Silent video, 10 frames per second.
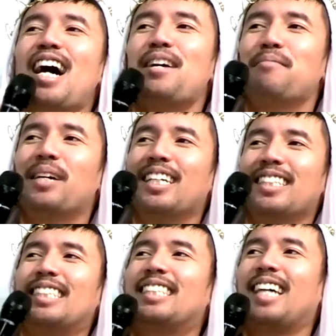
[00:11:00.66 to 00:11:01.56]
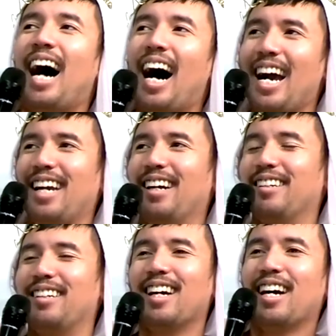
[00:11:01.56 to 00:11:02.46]
I am
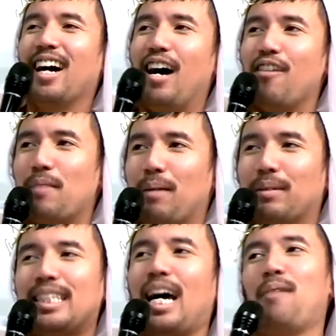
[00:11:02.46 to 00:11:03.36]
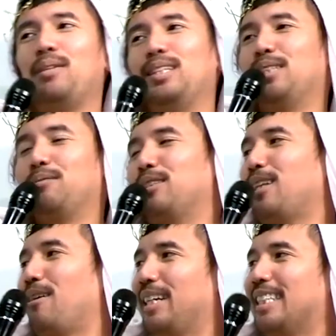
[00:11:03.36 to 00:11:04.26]
tired of my metabolism
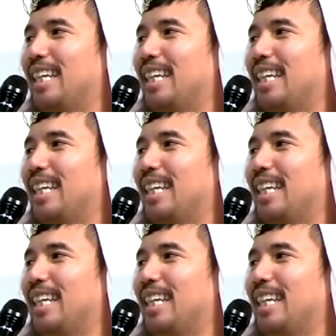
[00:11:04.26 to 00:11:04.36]
slowing